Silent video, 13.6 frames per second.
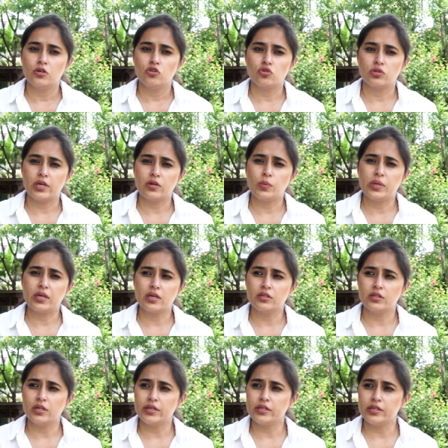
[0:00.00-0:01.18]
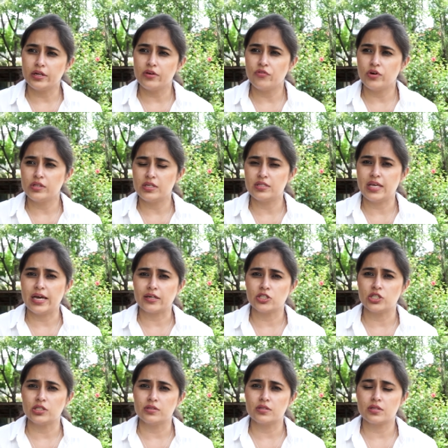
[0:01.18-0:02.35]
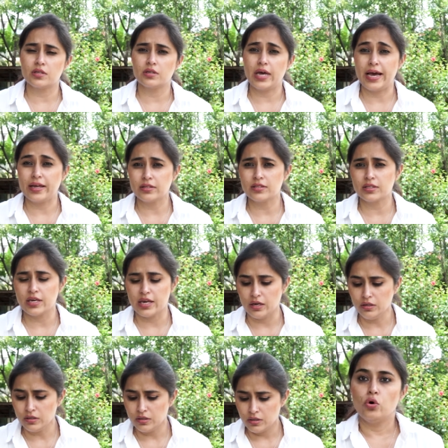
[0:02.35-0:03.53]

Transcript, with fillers: so that we can really deliver these actions at scale.